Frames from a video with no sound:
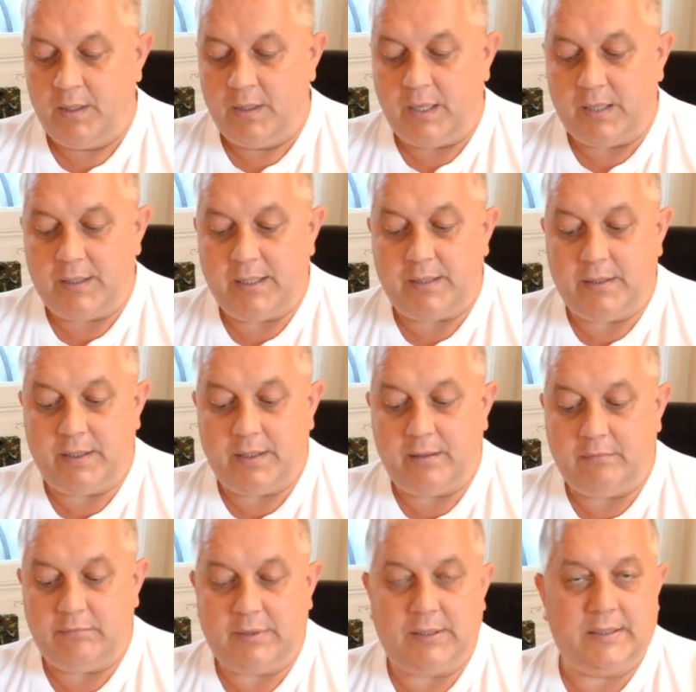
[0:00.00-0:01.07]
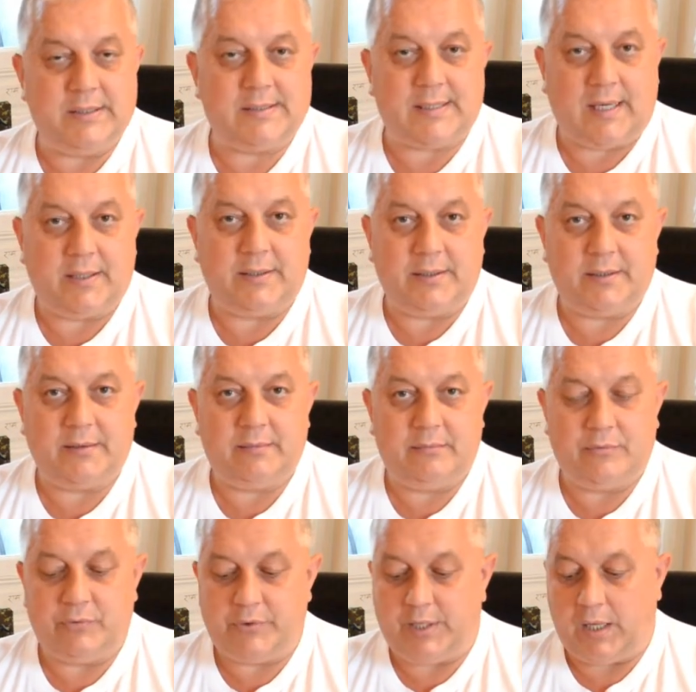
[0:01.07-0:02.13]
And then they, they decided
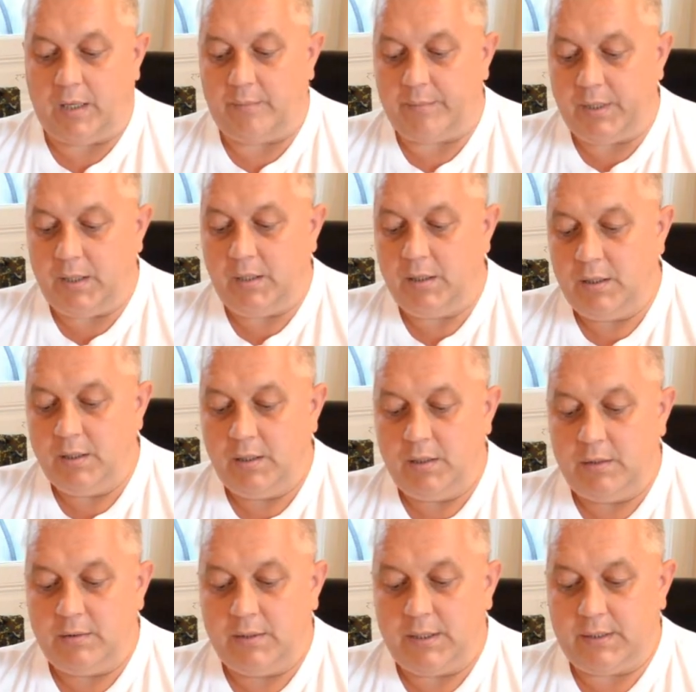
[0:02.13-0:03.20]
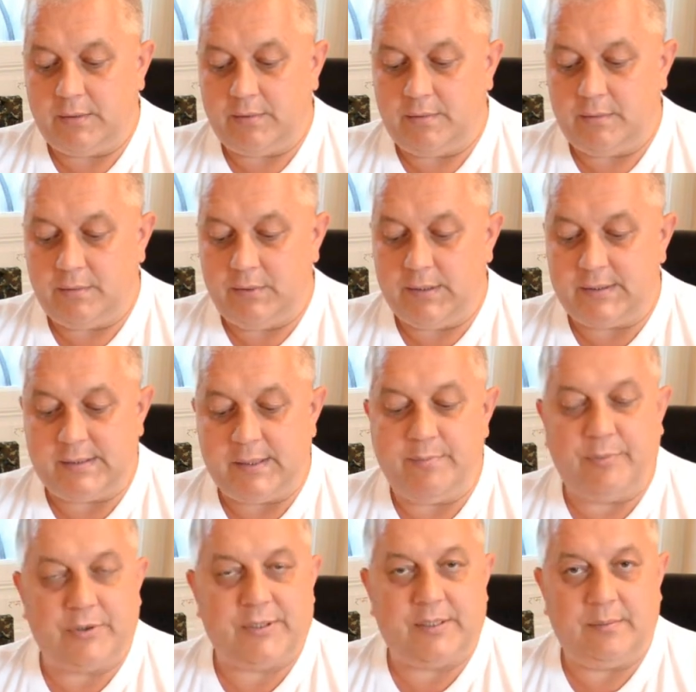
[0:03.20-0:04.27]
to tell me that it's
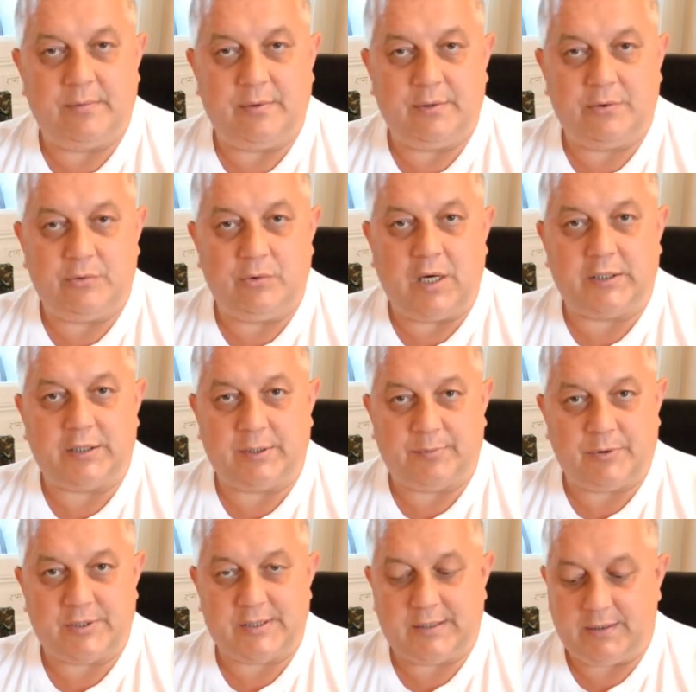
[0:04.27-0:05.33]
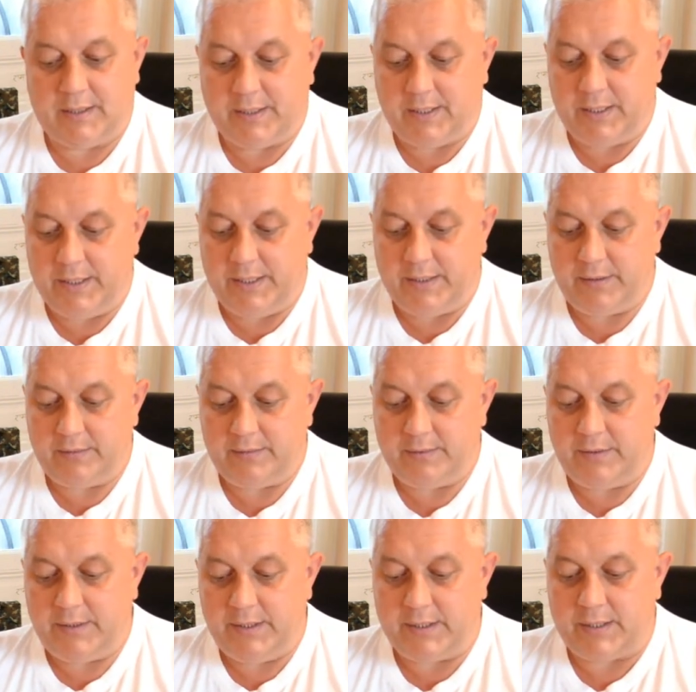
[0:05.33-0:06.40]
impossible to one hundred percent clean
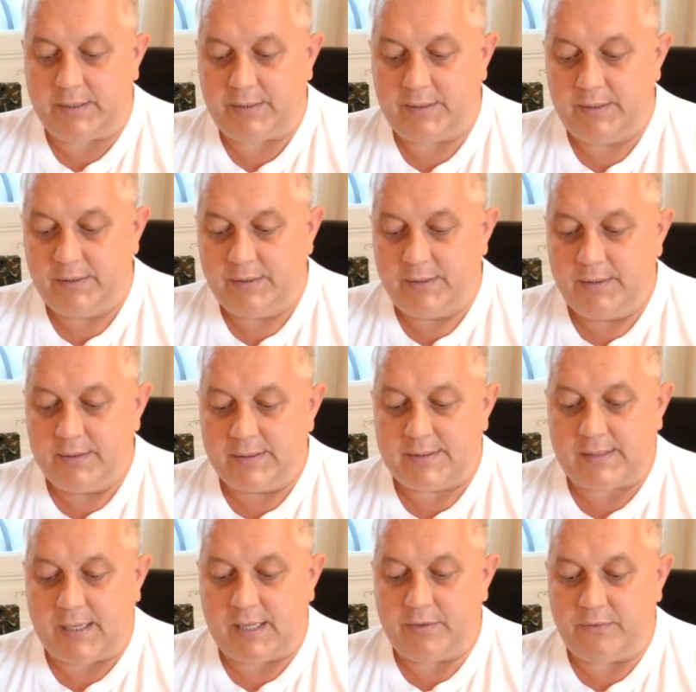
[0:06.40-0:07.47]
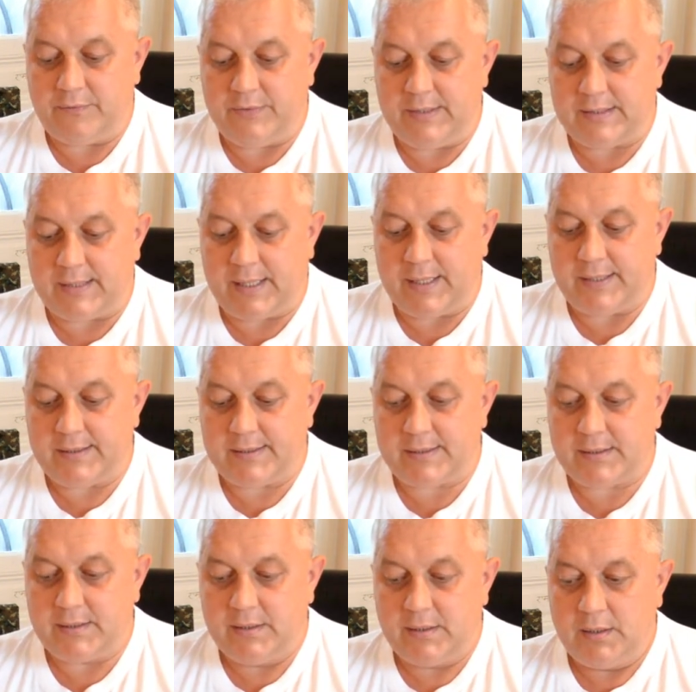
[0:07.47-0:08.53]
the inner side of this
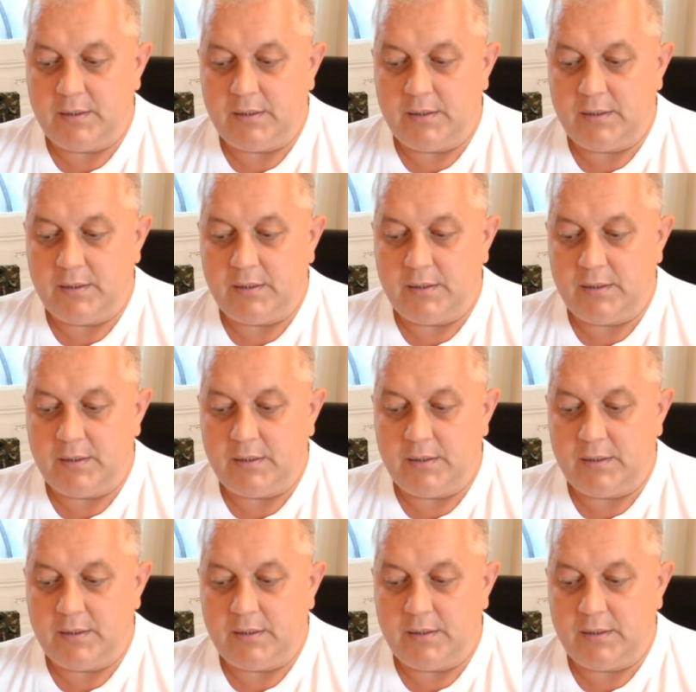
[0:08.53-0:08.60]
lens,